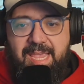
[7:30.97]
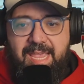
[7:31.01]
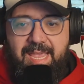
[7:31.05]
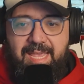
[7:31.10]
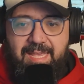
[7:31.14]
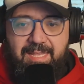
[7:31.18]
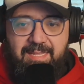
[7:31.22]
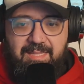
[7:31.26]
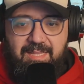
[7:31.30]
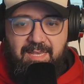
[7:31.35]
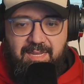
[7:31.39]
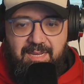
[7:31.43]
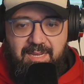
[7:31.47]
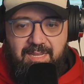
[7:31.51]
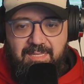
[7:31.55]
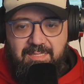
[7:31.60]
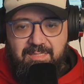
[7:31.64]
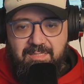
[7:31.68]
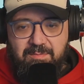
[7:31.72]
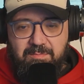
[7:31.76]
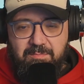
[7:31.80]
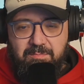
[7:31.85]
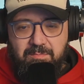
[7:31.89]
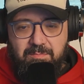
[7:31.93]
And I got
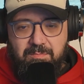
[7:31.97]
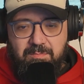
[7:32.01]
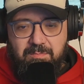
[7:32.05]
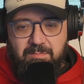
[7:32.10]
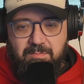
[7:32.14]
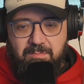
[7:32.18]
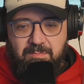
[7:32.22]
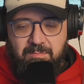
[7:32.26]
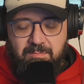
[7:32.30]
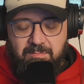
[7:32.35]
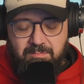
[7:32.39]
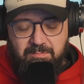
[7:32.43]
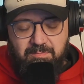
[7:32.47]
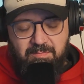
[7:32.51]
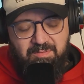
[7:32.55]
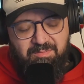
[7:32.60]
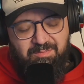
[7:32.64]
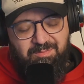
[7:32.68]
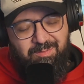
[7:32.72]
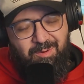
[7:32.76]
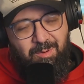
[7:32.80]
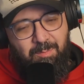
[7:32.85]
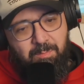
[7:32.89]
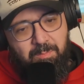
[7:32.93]

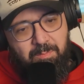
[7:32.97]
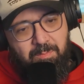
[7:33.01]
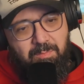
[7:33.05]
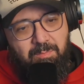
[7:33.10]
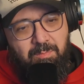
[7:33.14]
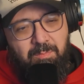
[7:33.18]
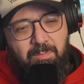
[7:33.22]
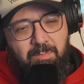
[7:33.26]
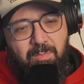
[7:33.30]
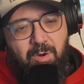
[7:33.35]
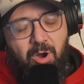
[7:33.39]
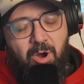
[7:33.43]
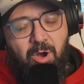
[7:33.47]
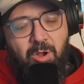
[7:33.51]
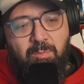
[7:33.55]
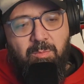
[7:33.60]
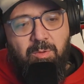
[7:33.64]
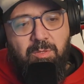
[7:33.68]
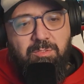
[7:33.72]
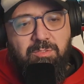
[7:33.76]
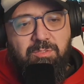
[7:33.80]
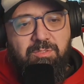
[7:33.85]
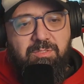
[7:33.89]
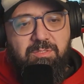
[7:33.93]
from
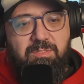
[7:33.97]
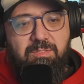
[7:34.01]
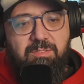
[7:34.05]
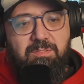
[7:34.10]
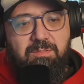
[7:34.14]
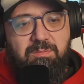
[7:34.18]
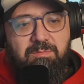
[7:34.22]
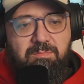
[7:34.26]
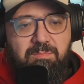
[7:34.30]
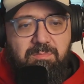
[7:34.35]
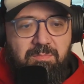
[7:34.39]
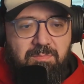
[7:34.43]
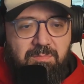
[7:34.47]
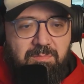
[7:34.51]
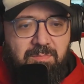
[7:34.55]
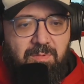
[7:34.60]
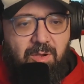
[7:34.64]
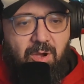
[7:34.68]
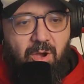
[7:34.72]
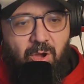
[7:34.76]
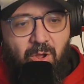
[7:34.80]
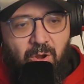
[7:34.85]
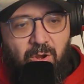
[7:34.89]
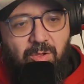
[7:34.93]
almost
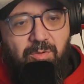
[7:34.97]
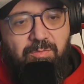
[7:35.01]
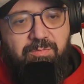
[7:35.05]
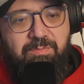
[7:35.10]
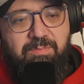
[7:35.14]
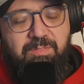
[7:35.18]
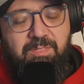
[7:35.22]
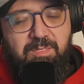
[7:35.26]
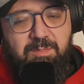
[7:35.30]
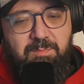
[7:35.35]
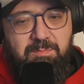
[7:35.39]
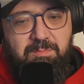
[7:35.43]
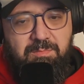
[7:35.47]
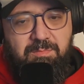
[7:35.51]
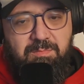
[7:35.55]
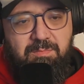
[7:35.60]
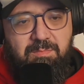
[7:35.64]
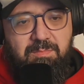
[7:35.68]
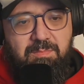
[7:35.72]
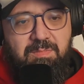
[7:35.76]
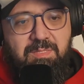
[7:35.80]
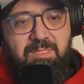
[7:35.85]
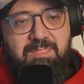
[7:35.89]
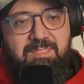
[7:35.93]
all of them
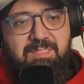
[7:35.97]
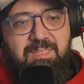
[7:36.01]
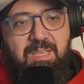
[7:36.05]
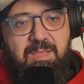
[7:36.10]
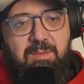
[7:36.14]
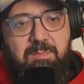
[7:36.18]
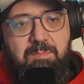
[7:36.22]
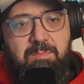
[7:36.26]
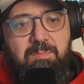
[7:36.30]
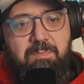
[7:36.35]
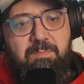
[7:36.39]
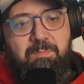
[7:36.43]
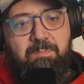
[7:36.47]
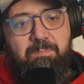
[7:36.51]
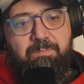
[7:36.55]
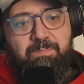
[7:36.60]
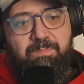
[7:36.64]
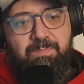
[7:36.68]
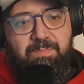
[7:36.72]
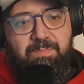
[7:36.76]
the same